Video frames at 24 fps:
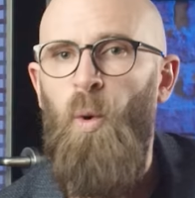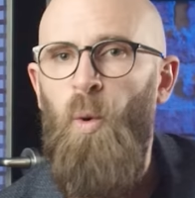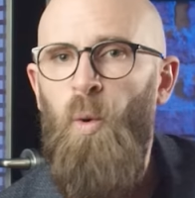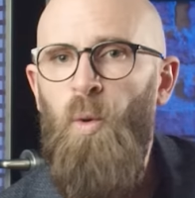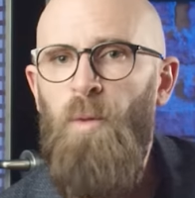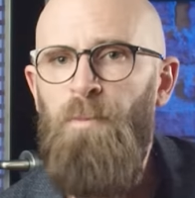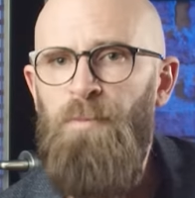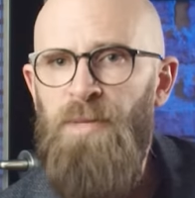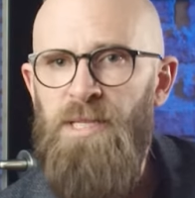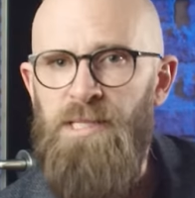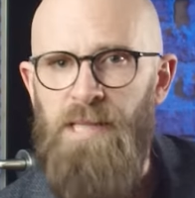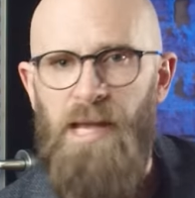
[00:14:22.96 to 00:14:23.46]
all
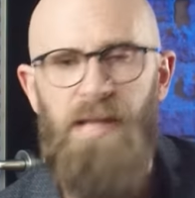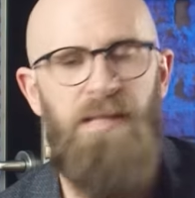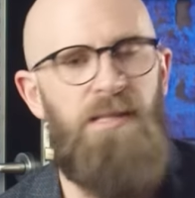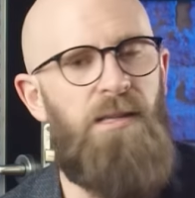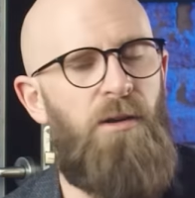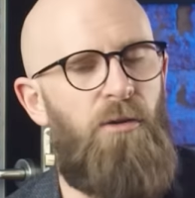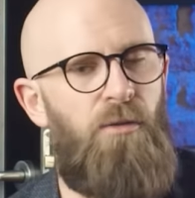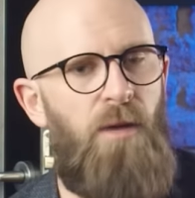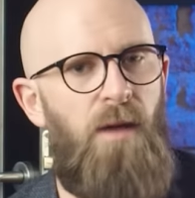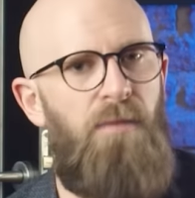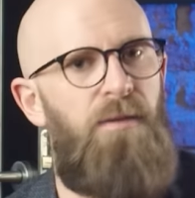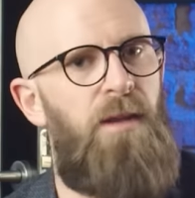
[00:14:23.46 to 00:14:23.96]

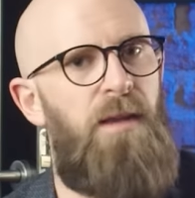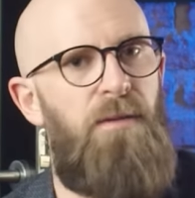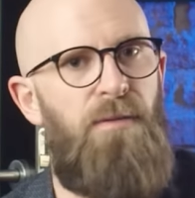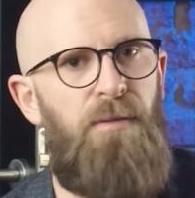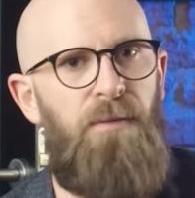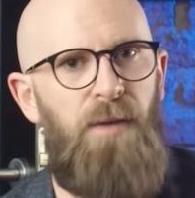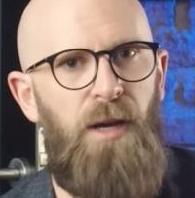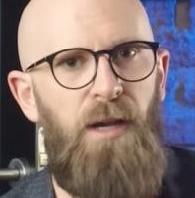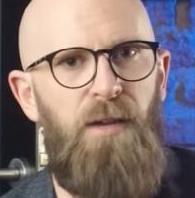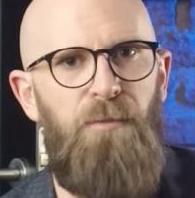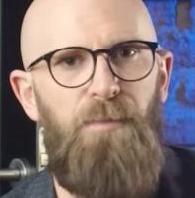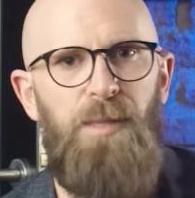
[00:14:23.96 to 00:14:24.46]
possess roughly
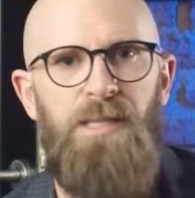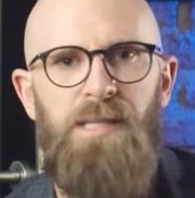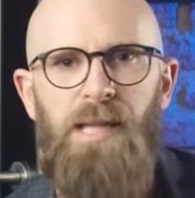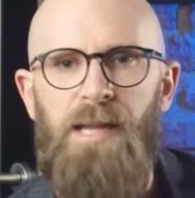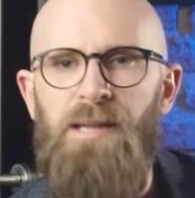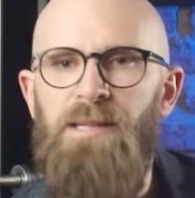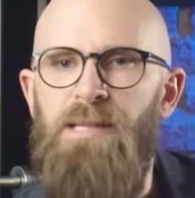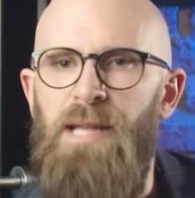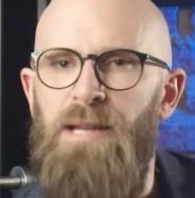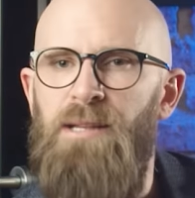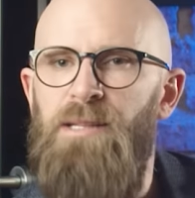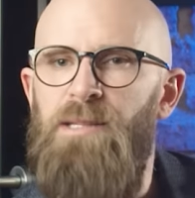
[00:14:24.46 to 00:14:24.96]

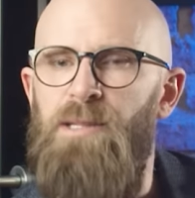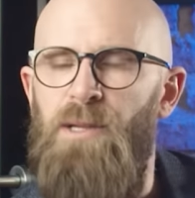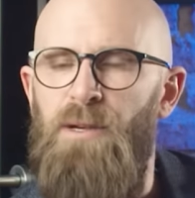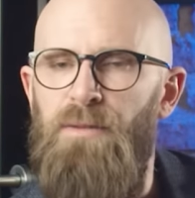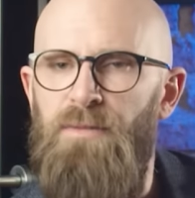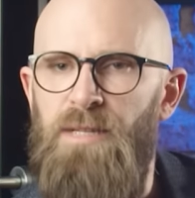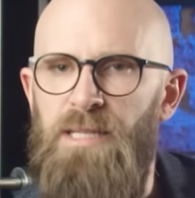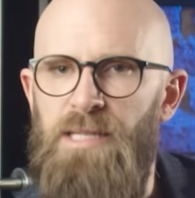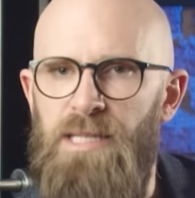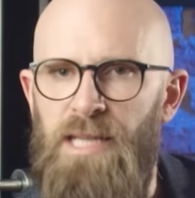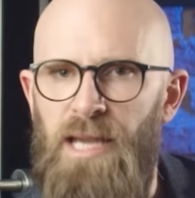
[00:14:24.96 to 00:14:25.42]
5% Denisovan